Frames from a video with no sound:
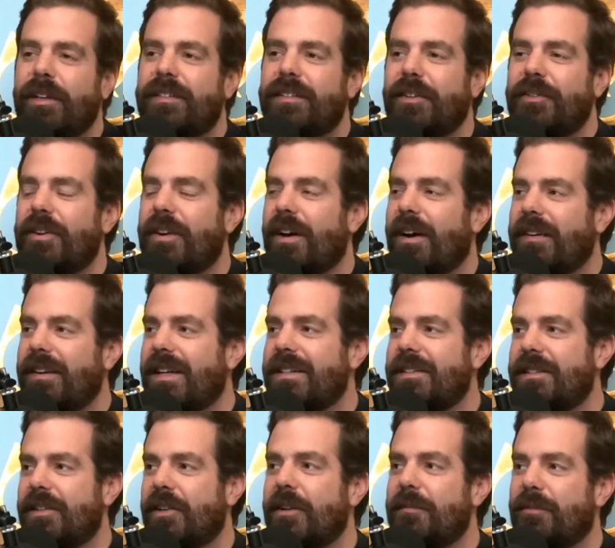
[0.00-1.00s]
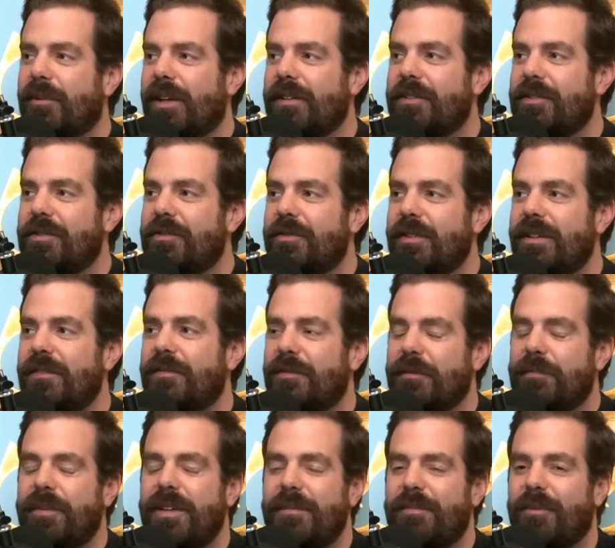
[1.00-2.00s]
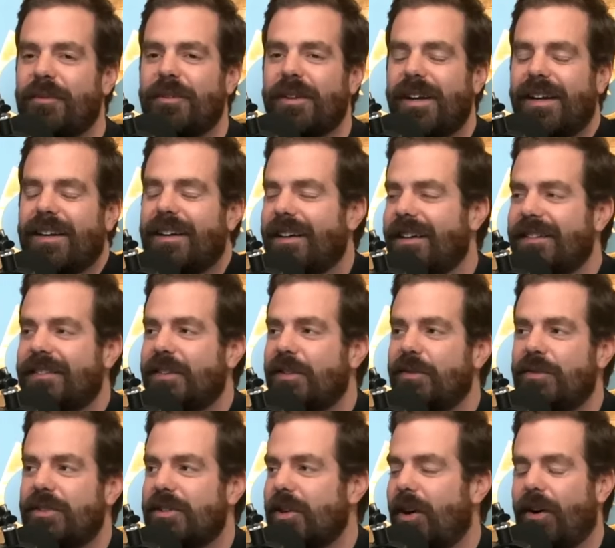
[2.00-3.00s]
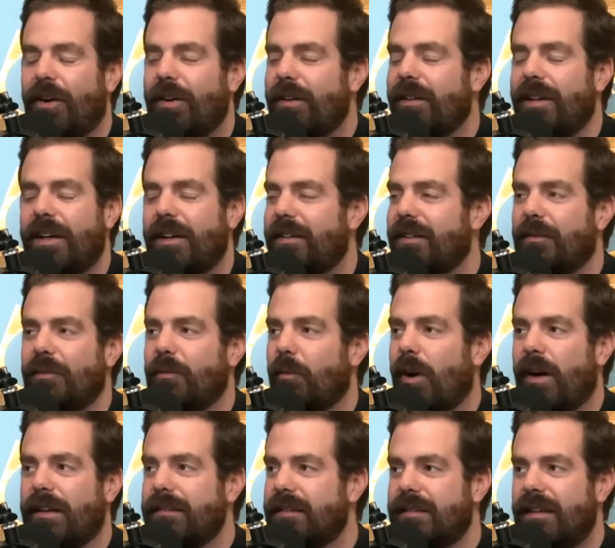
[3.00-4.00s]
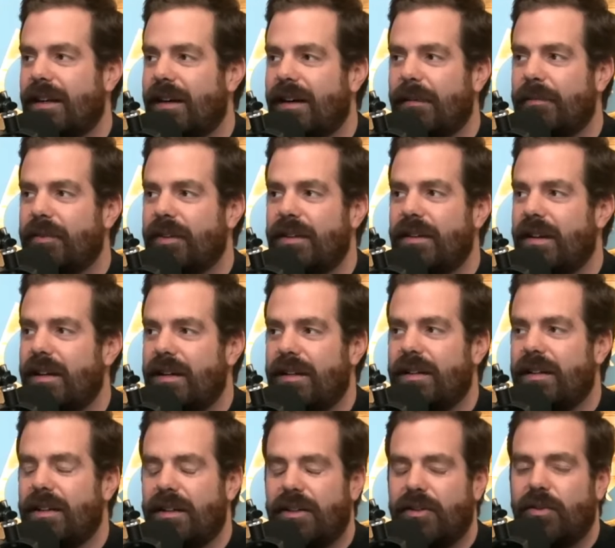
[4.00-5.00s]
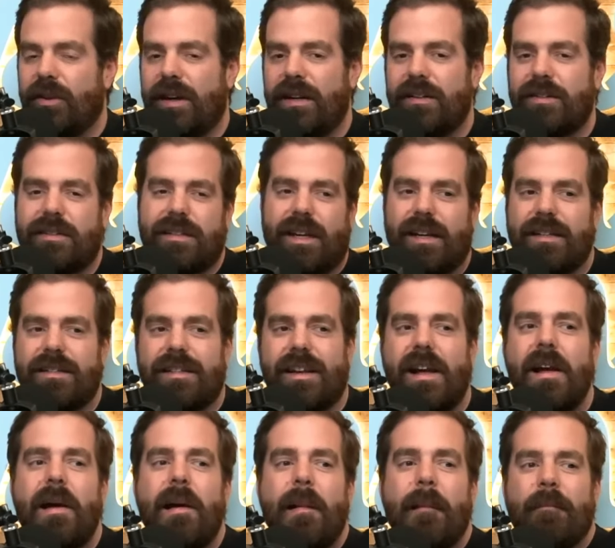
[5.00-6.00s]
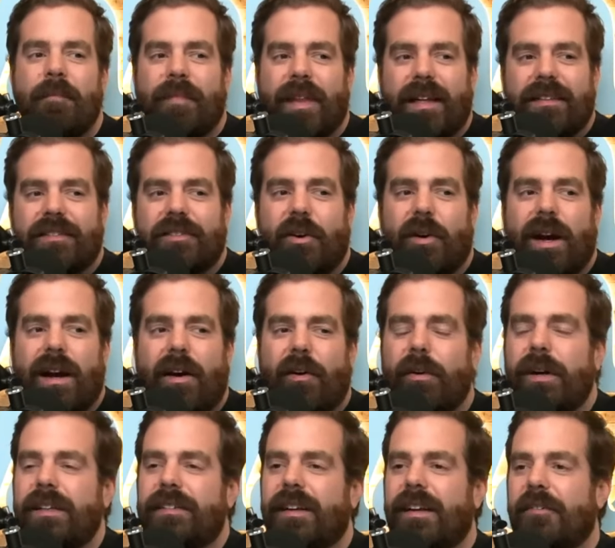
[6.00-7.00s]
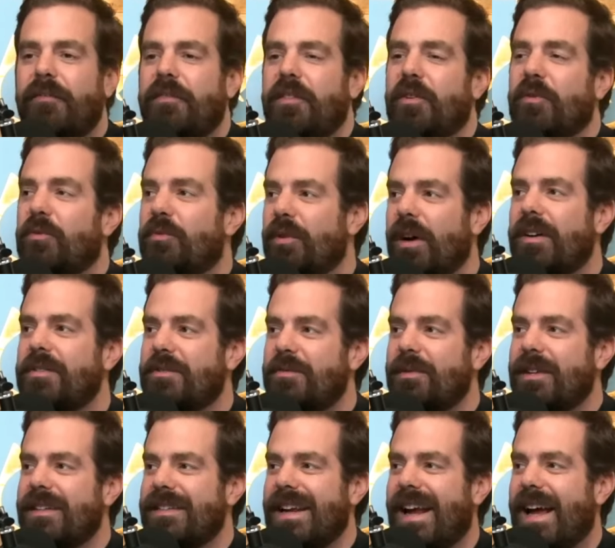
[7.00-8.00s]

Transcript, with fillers: like such an unnecessary pleasantry for people like us who just aren't like wine snobs in the greater sense. And so I always like feel rushed when it's